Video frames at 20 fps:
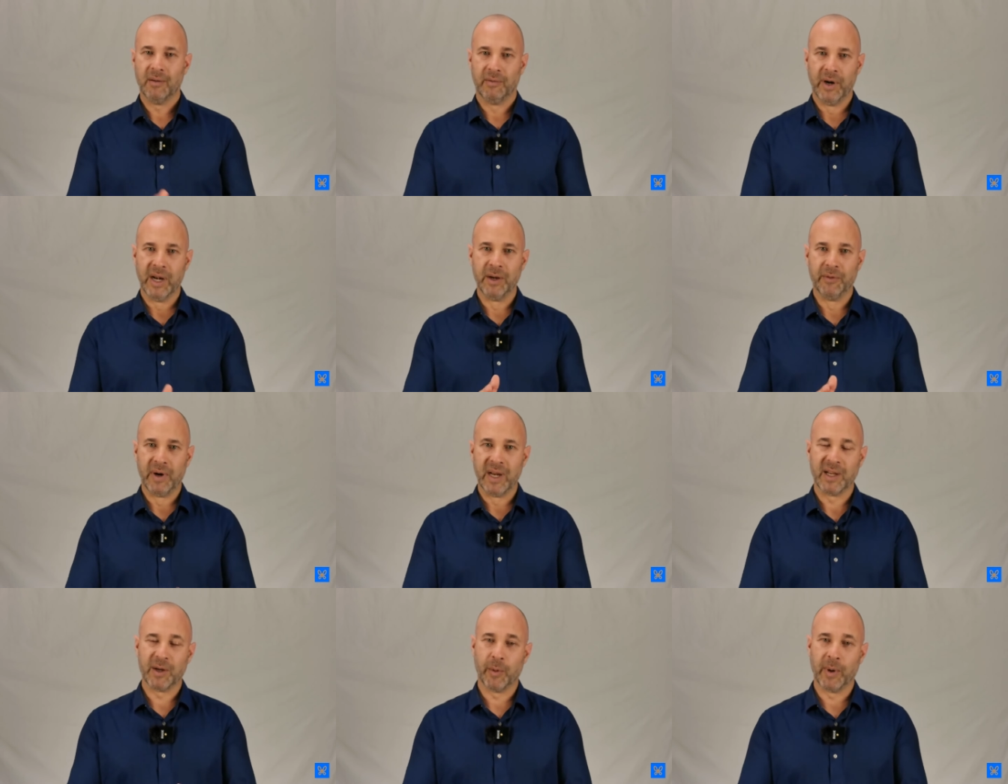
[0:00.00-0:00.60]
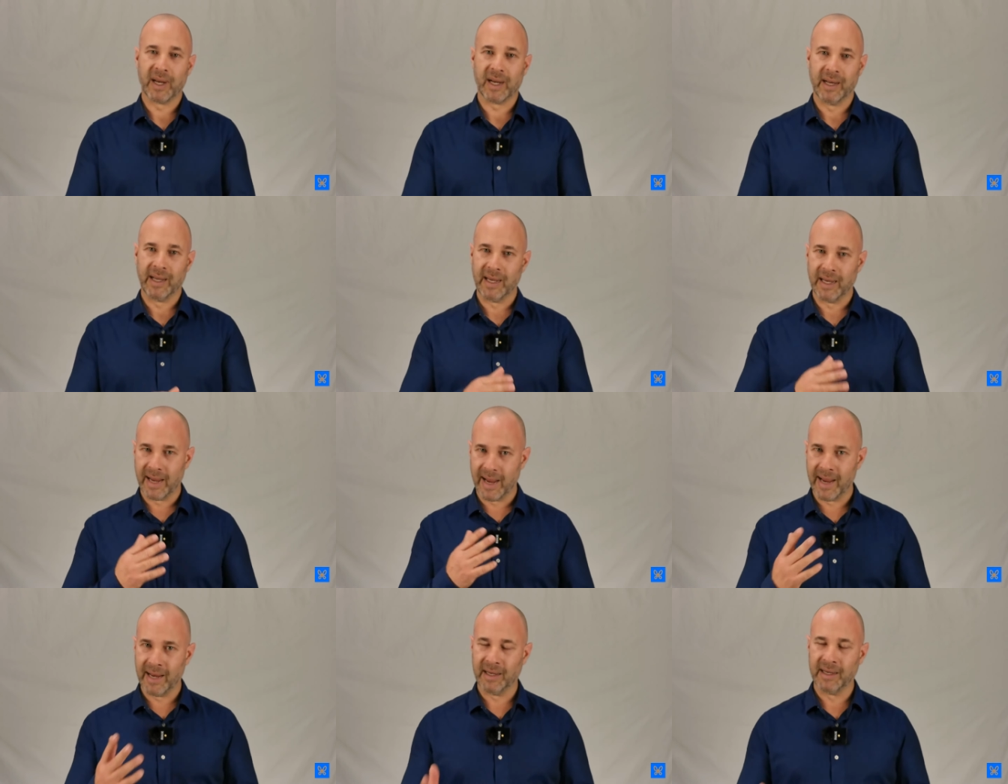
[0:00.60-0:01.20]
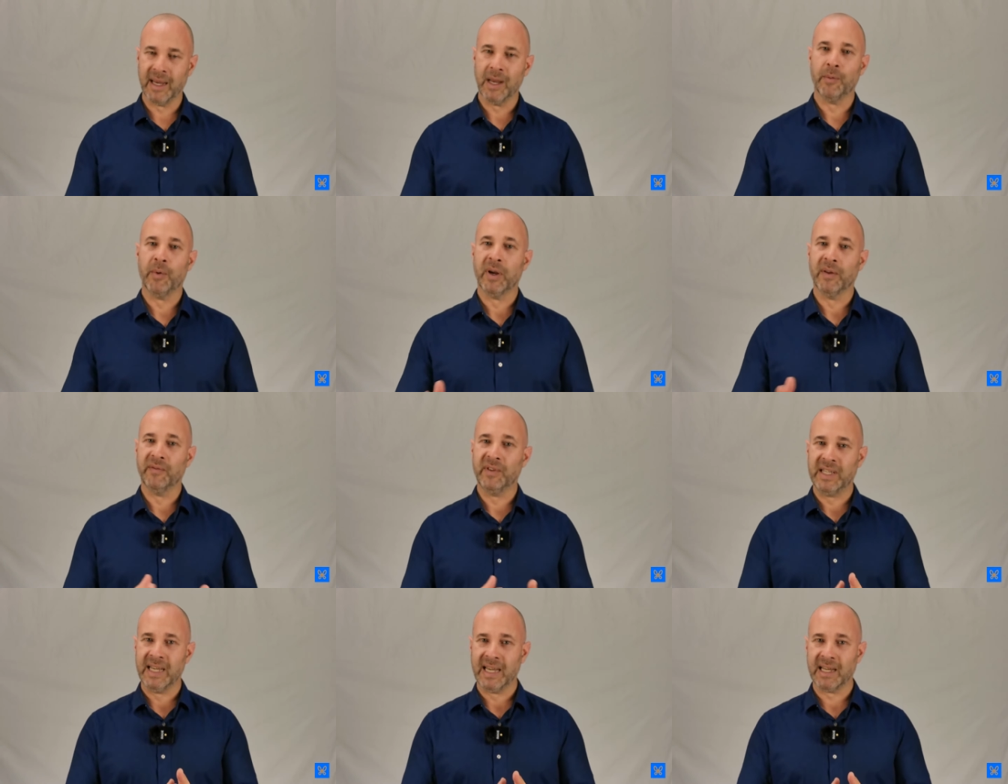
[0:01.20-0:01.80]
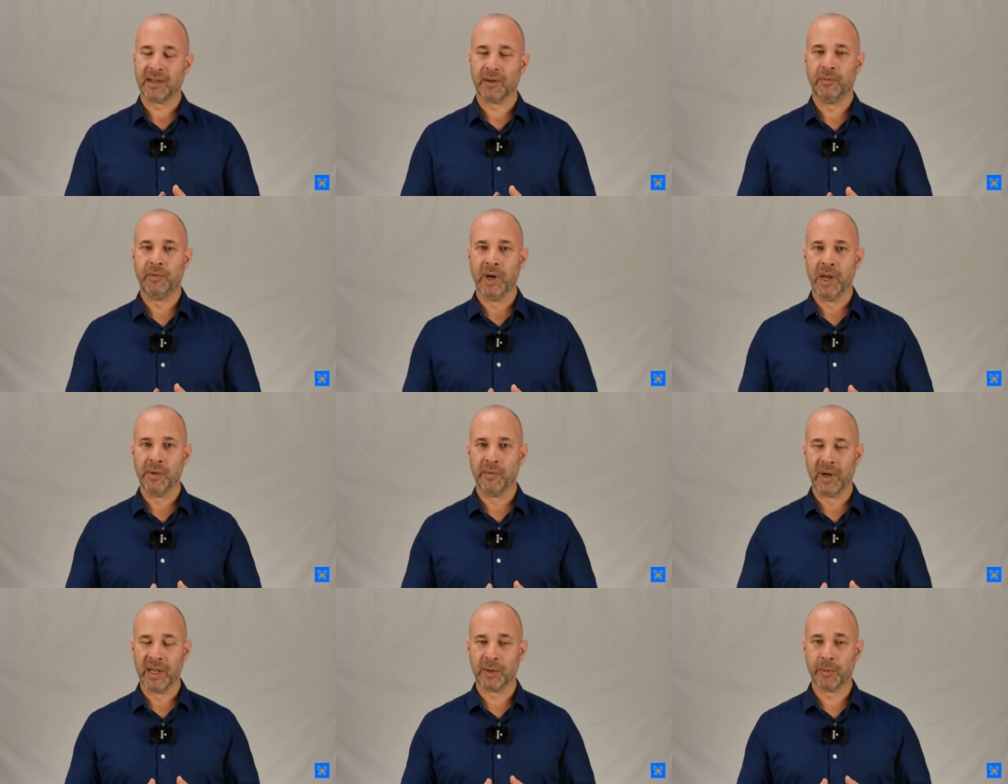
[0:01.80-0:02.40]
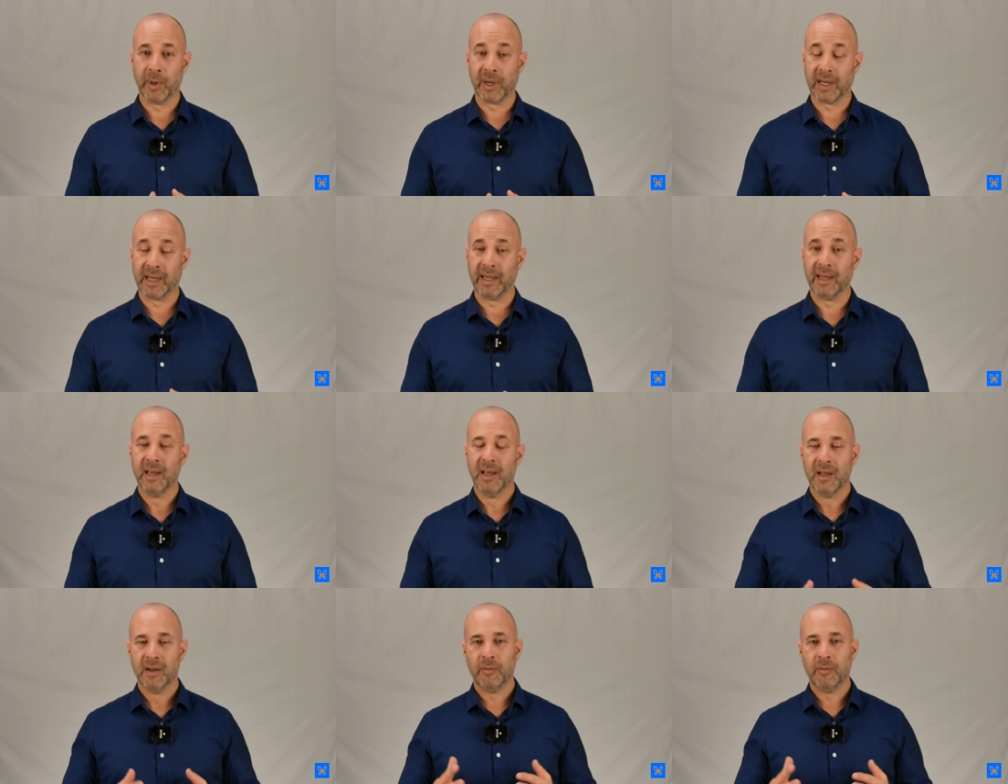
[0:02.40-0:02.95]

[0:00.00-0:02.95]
really, really quickly and get rid of debt really, really quickly.